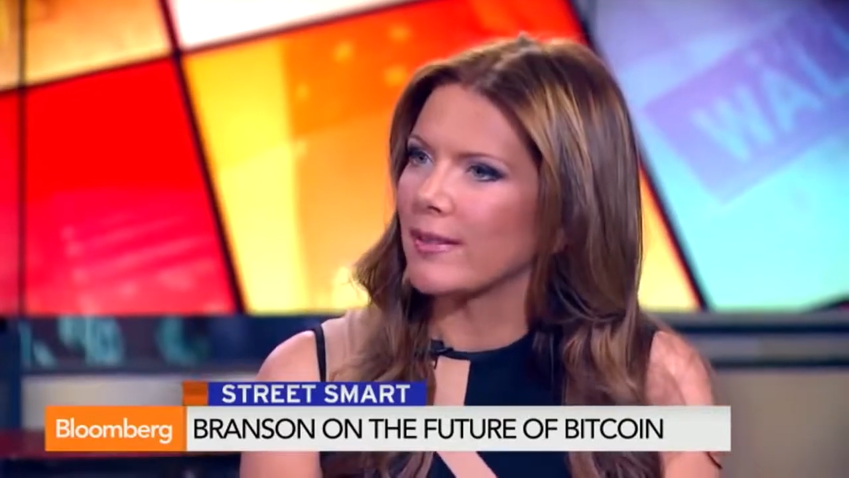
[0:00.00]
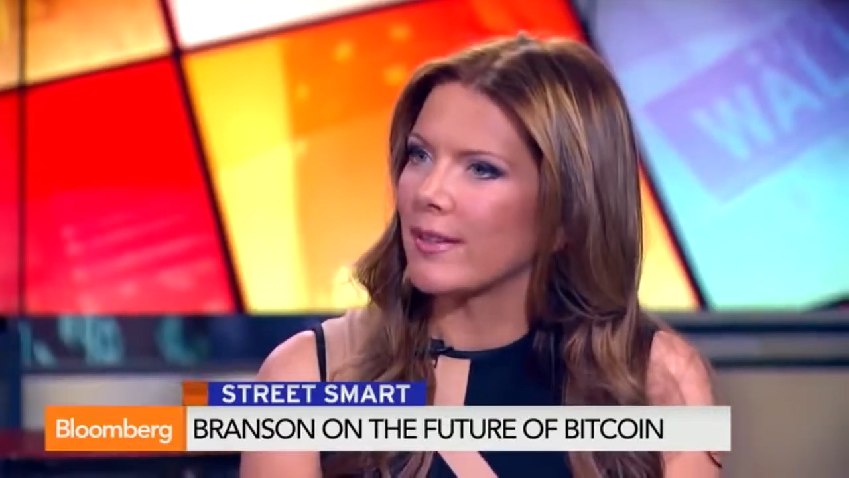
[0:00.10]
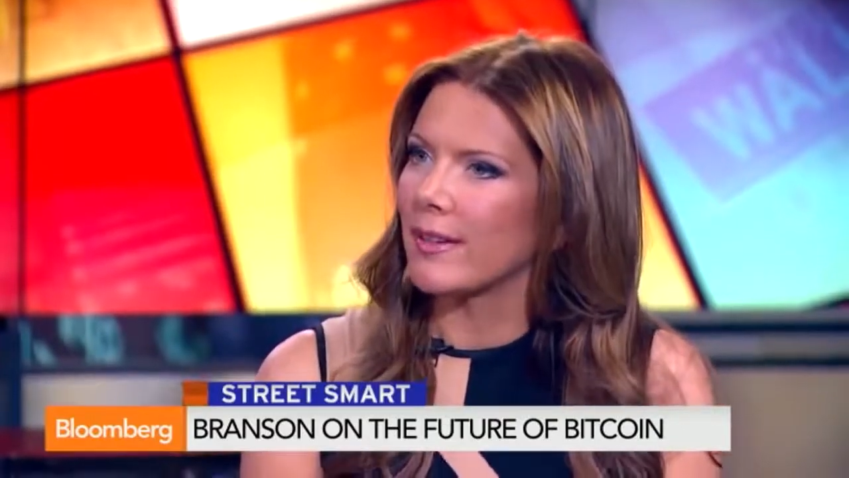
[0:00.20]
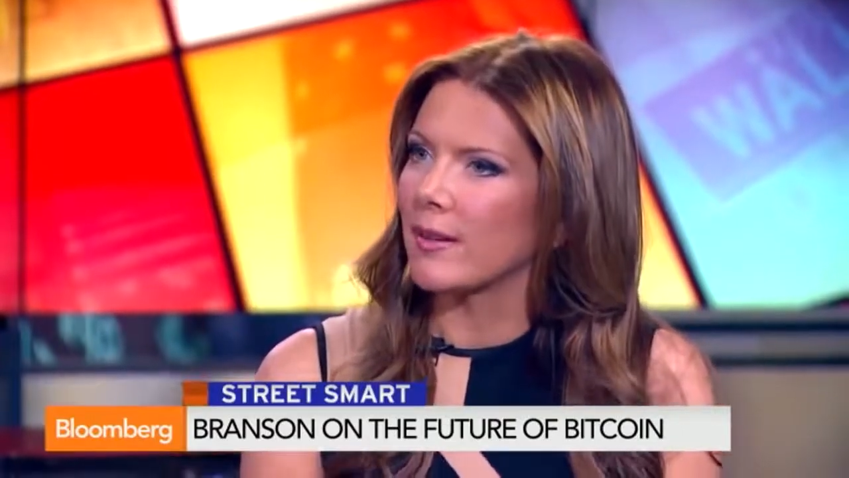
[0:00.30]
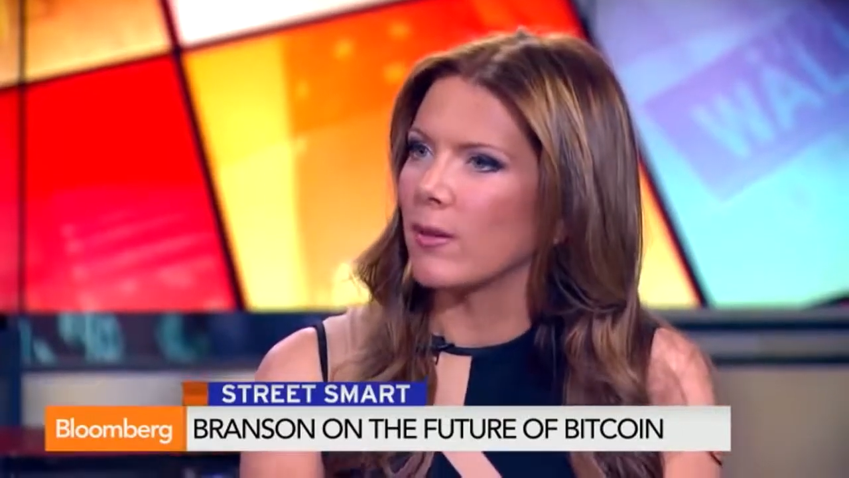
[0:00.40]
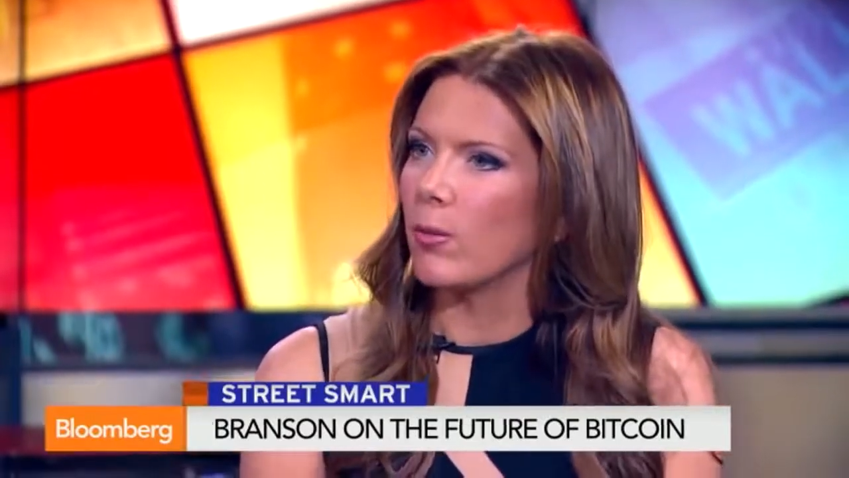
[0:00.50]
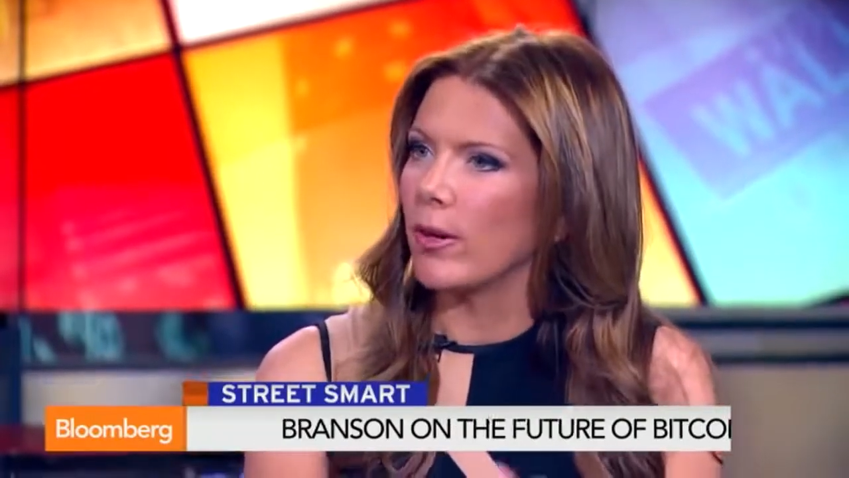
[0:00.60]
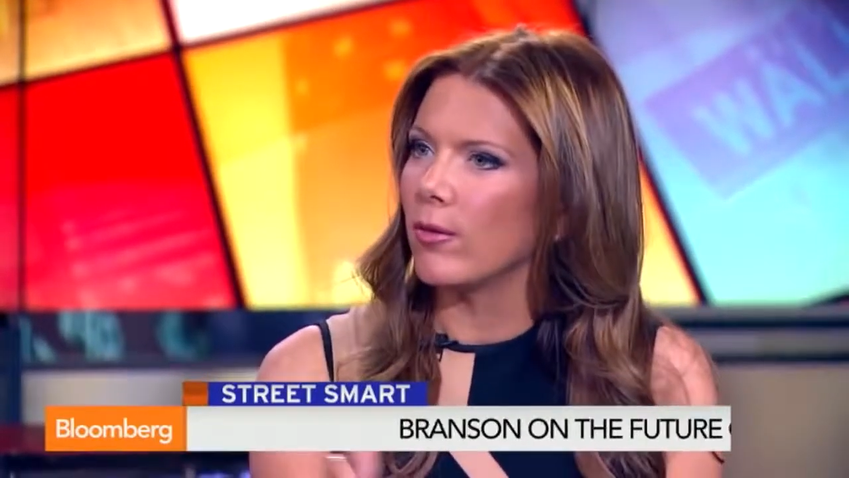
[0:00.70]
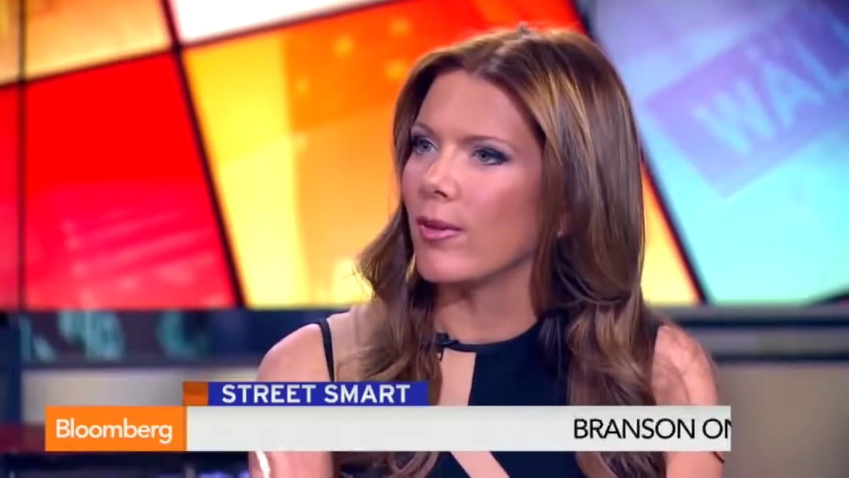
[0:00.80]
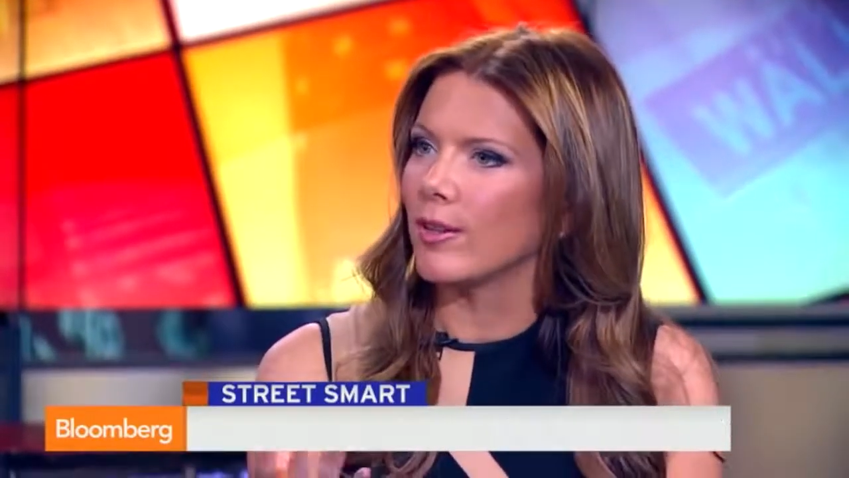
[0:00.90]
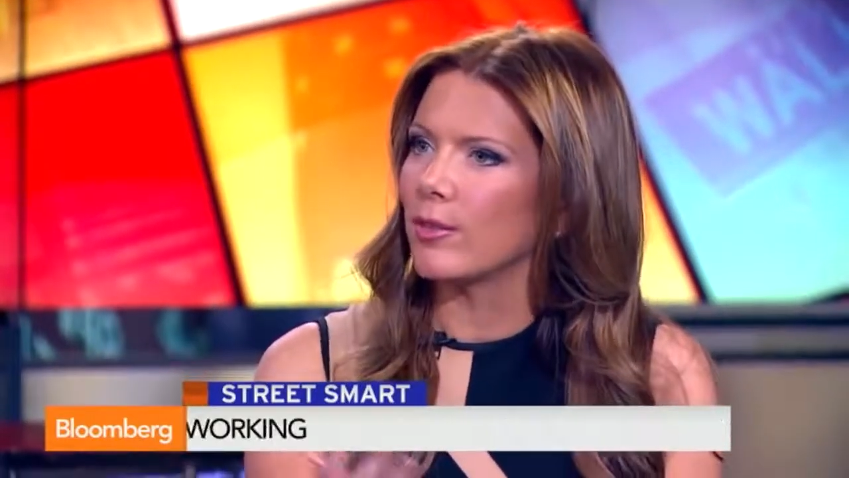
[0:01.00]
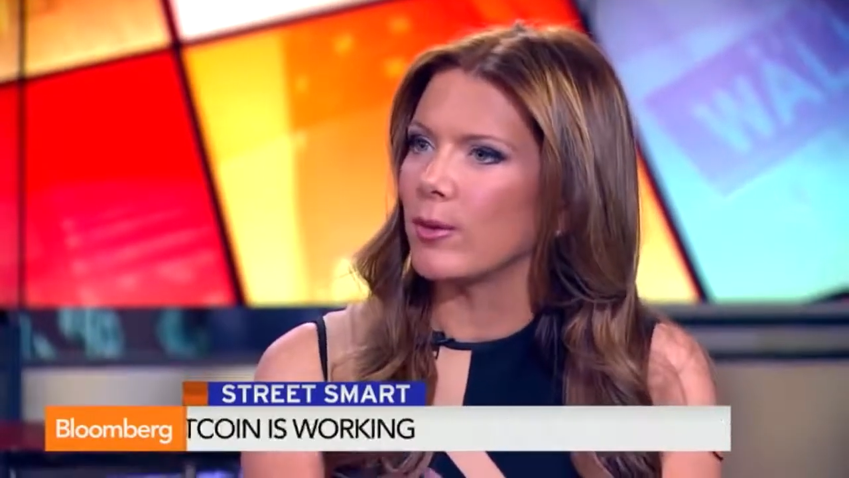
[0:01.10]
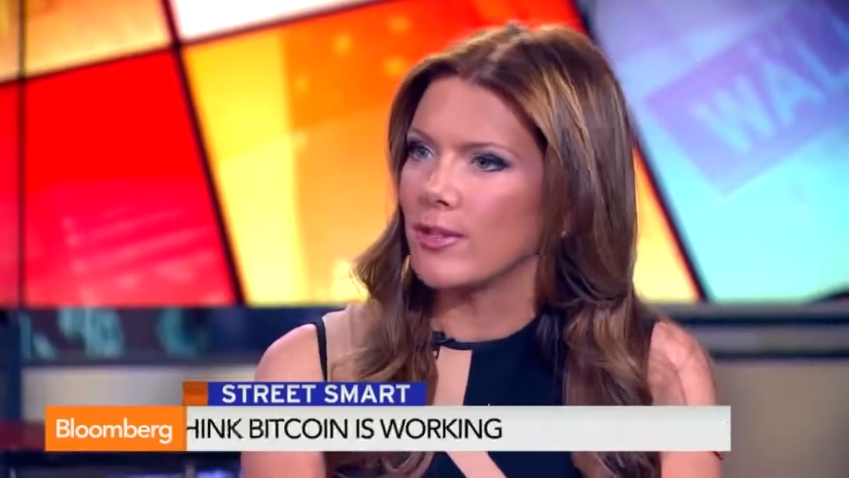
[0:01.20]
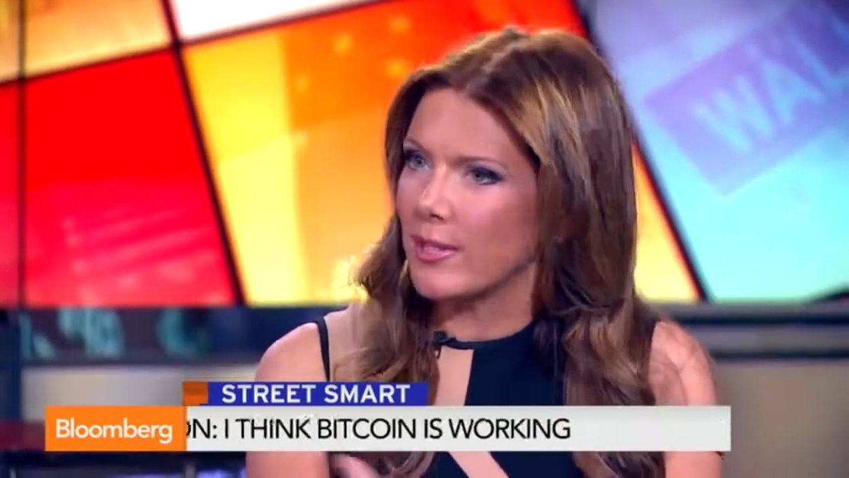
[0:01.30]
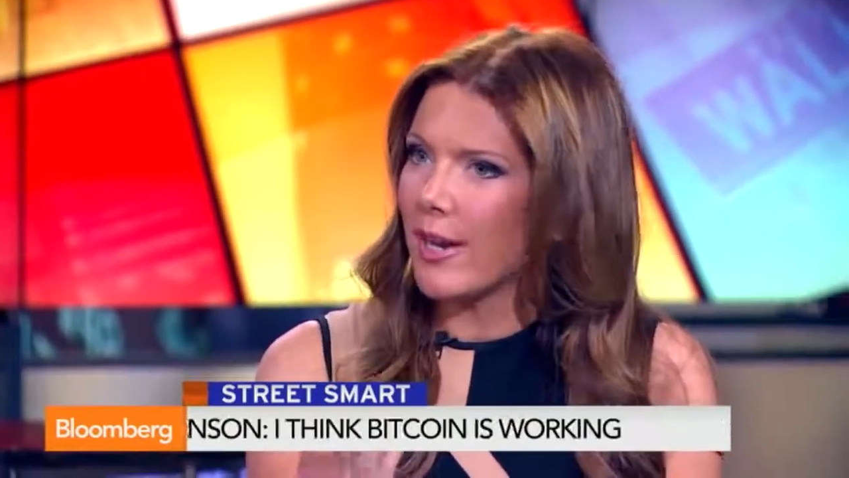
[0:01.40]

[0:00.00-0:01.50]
by saying to the Winklevoss twins,